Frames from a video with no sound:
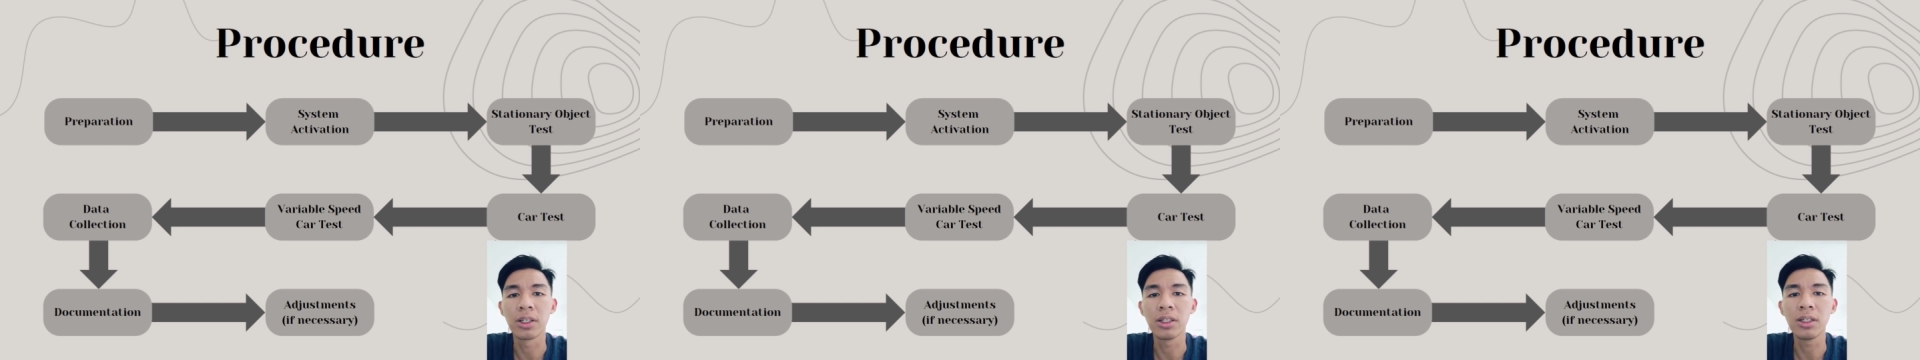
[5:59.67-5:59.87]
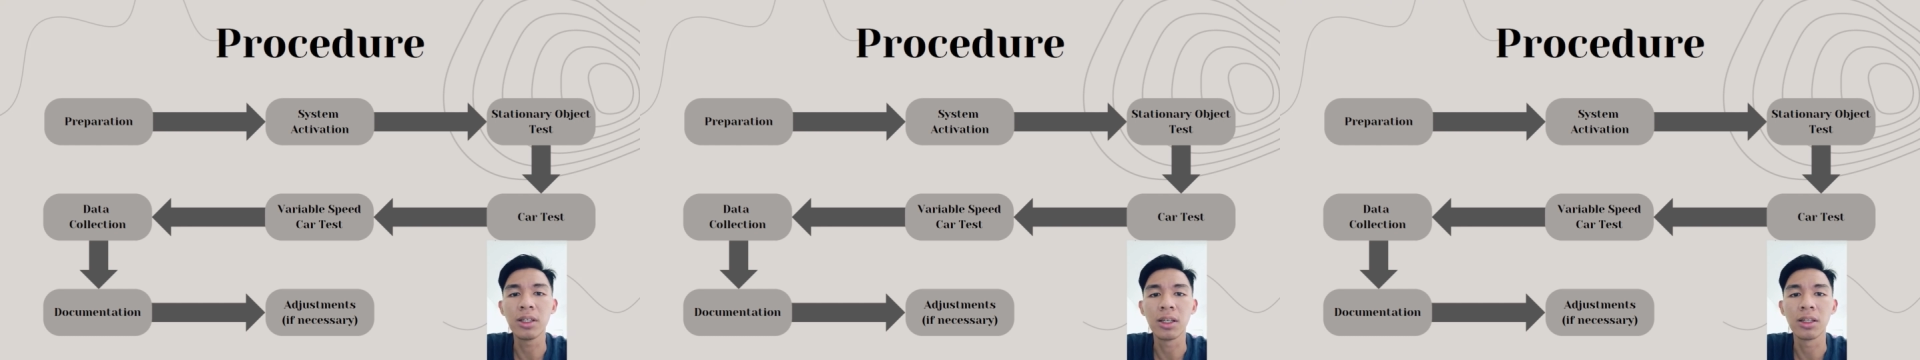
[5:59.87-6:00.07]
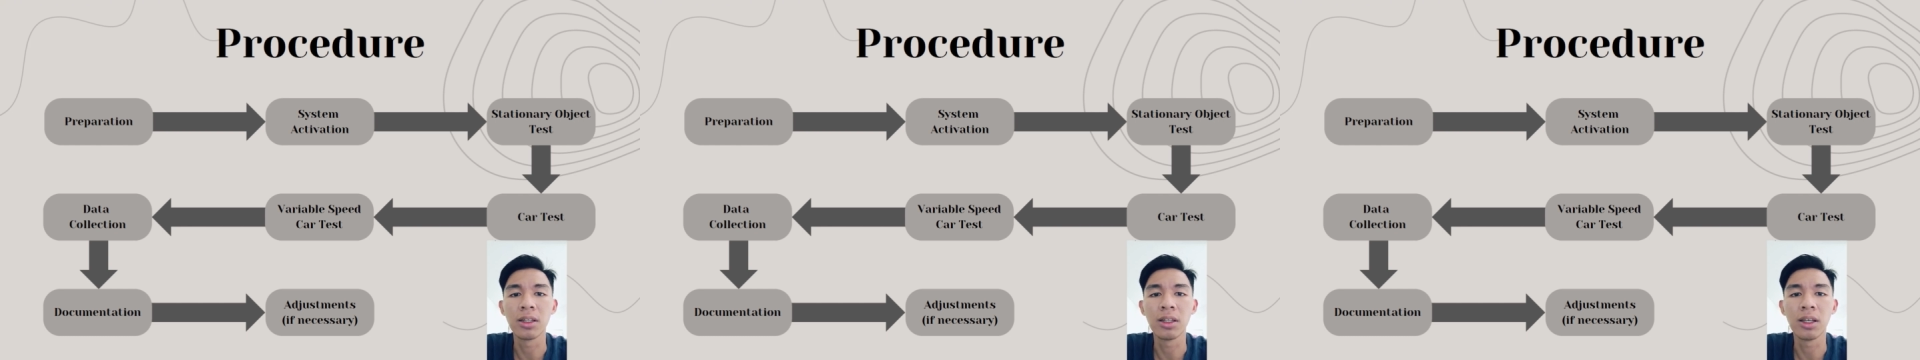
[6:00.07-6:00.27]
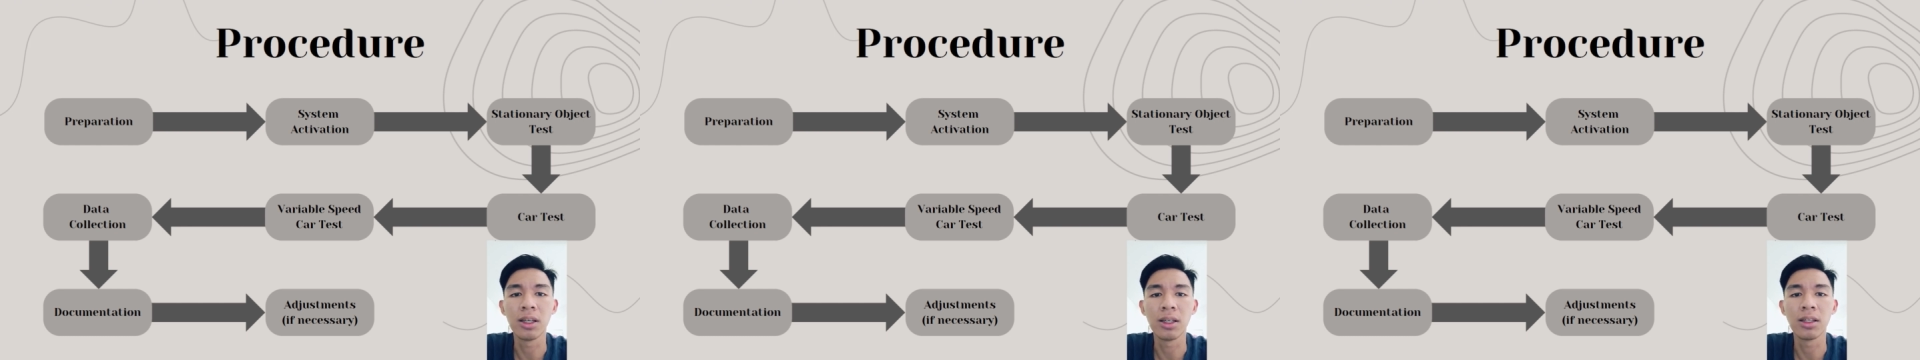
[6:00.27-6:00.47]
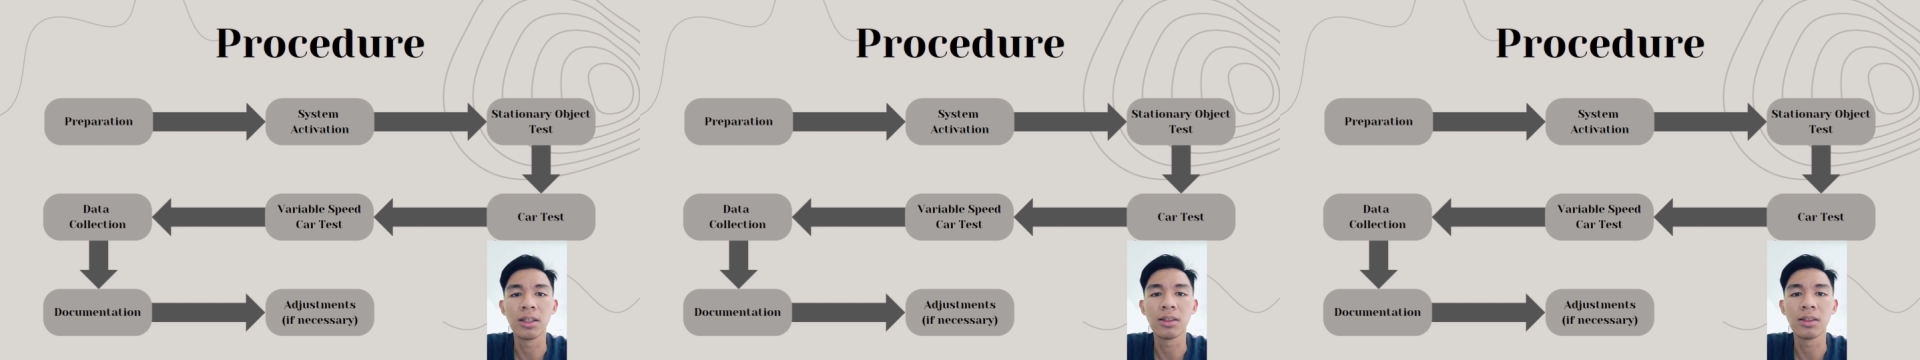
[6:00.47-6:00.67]
and
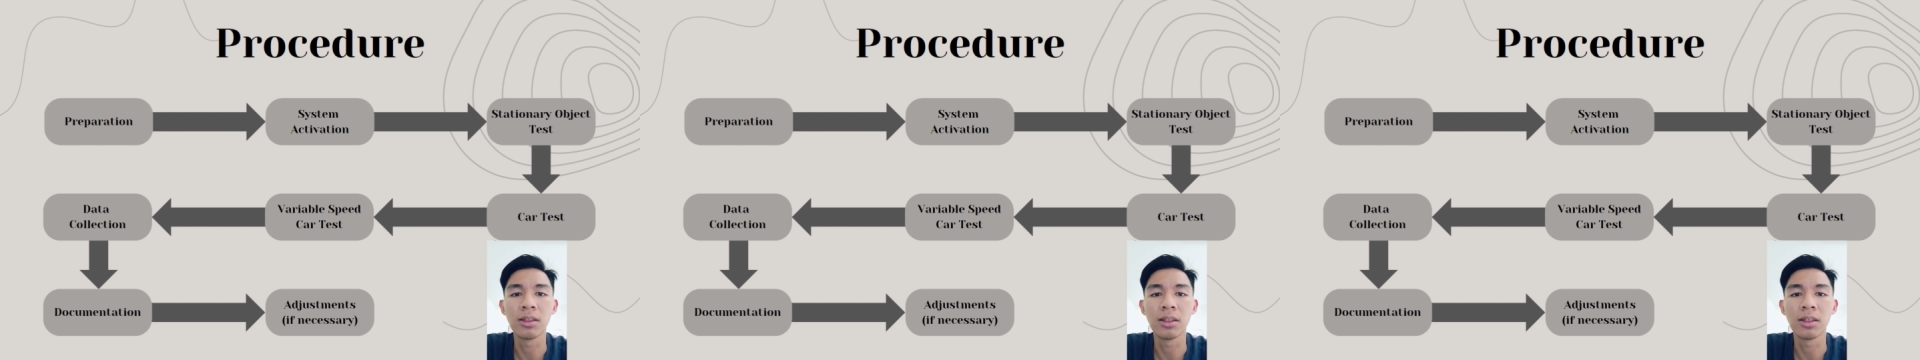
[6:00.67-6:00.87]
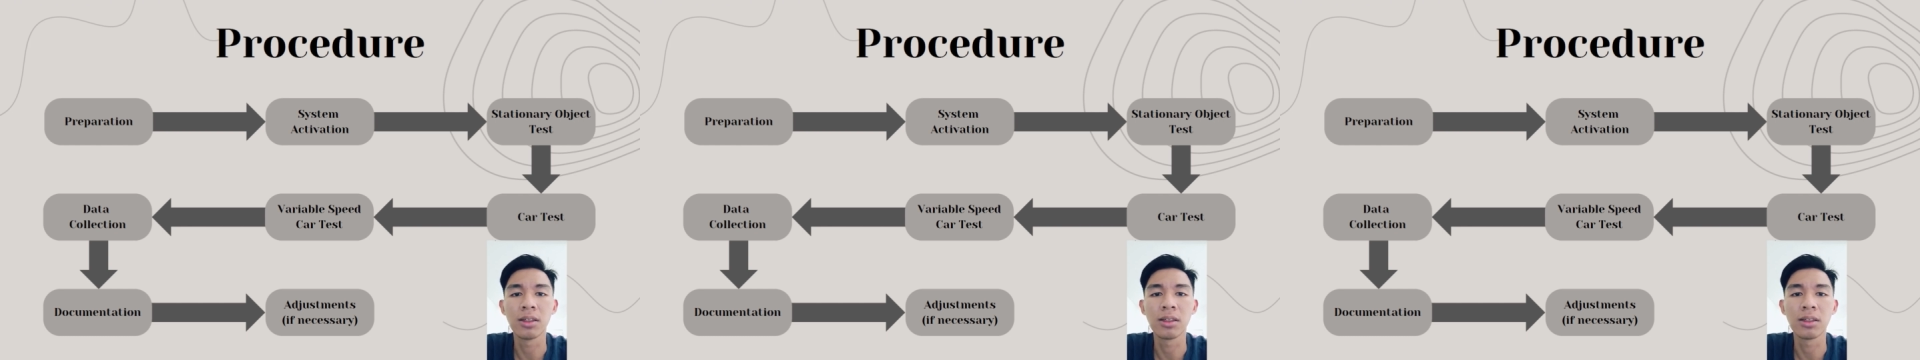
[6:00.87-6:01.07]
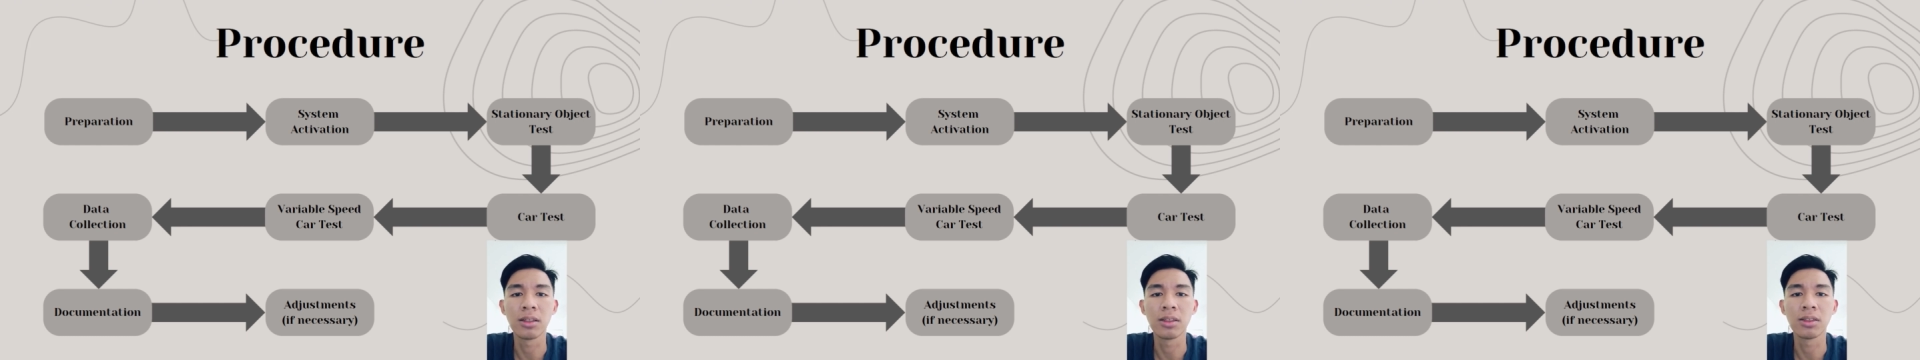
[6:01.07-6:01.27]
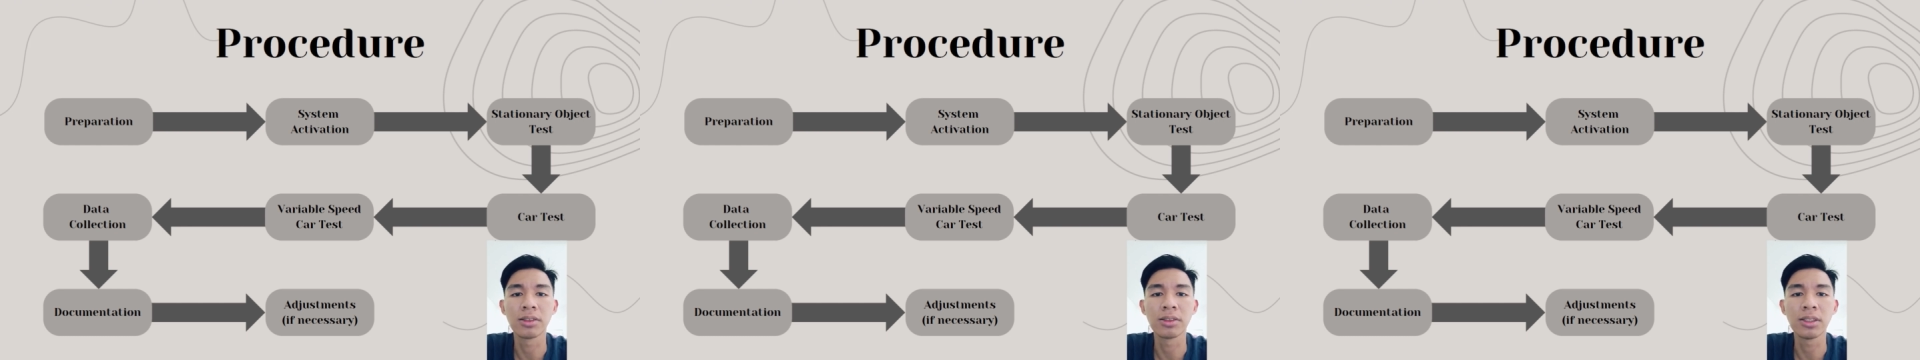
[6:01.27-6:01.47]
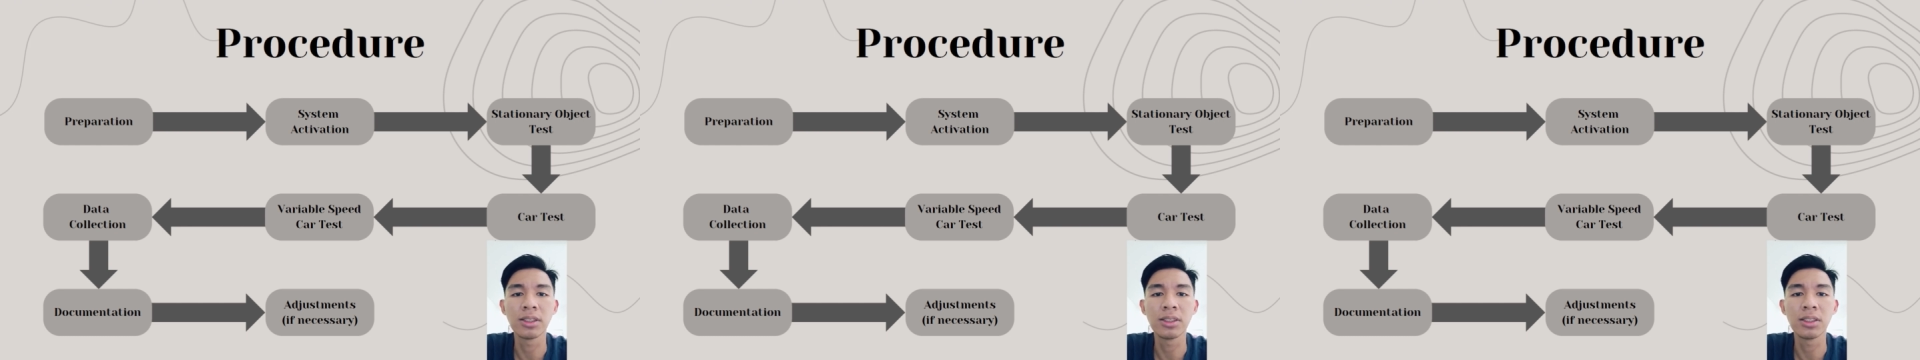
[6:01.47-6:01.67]
then
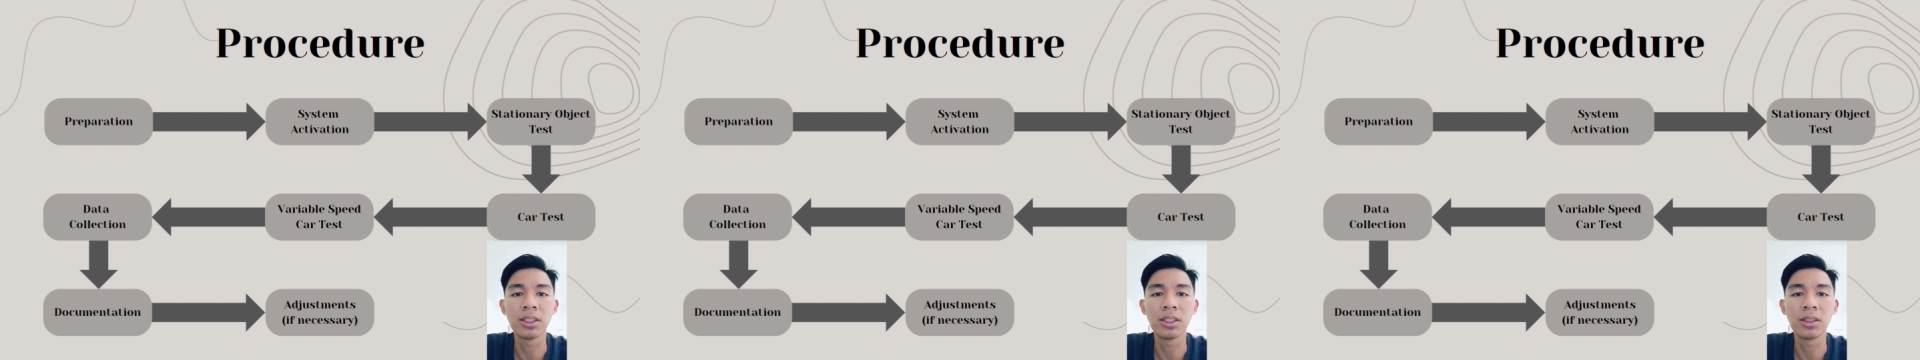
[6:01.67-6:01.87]
system